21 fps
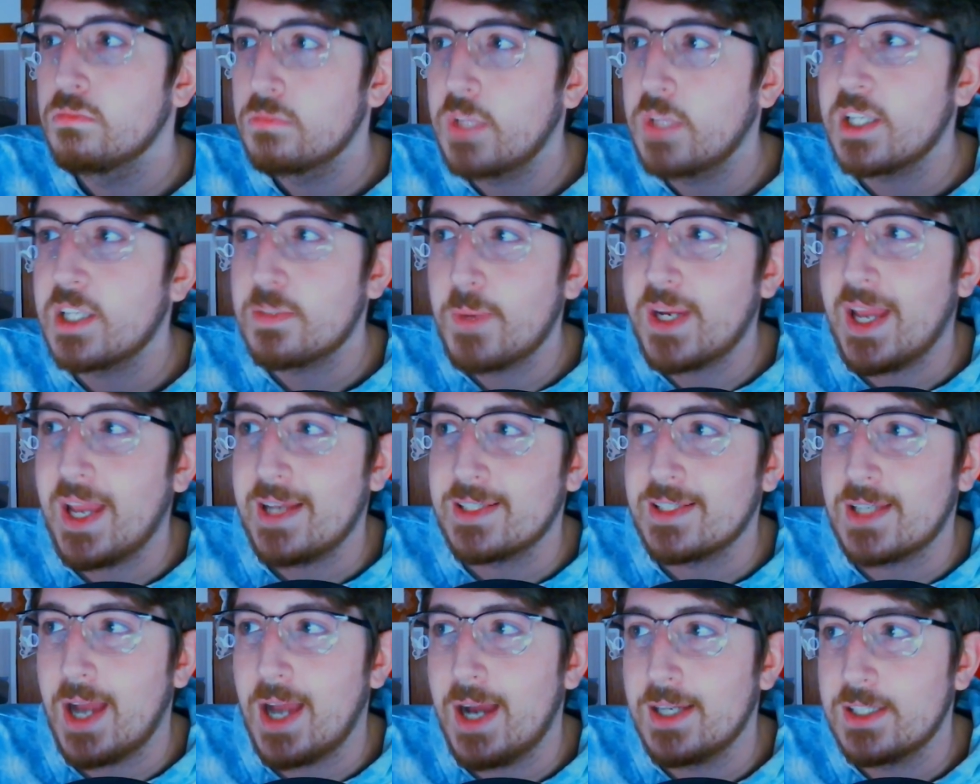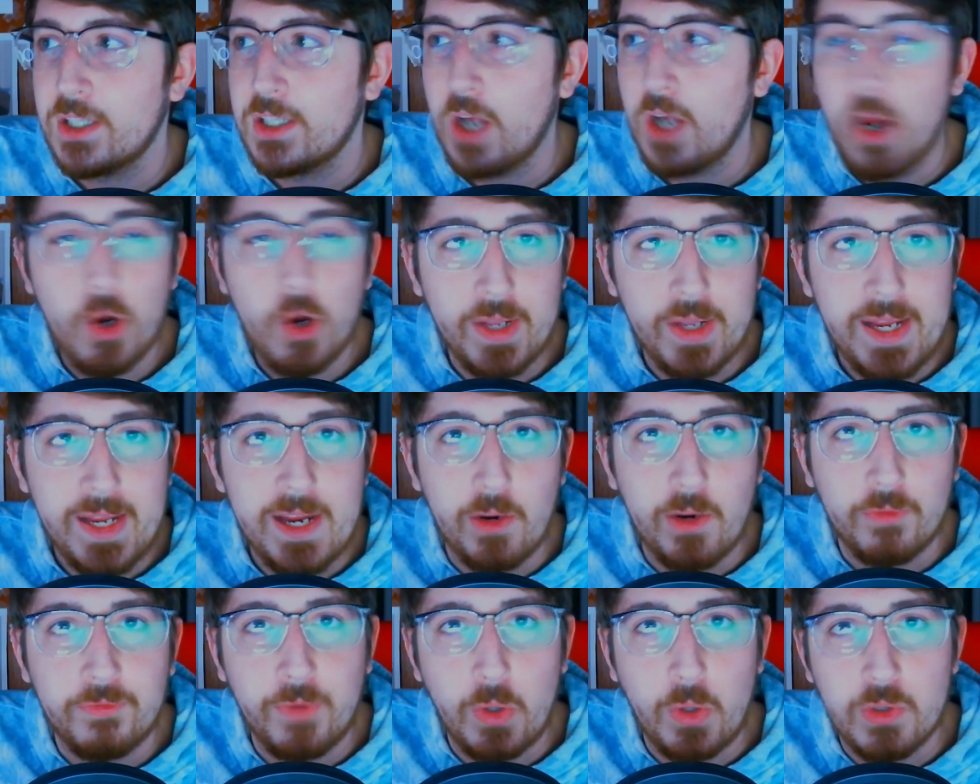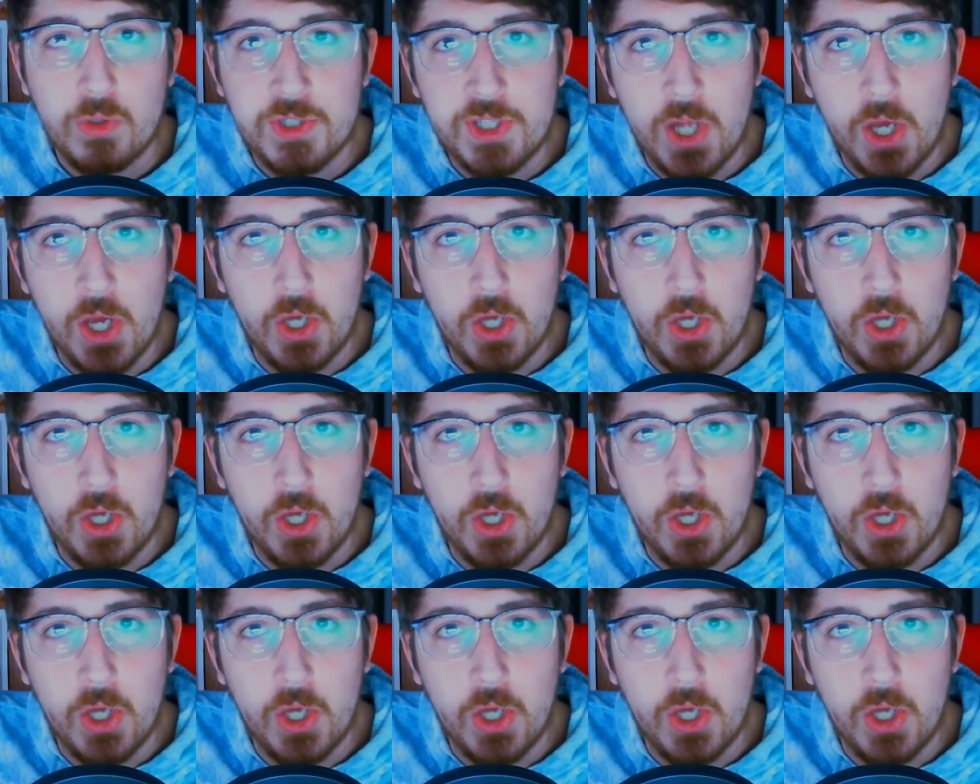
That's my guess, guys. You heard it here first.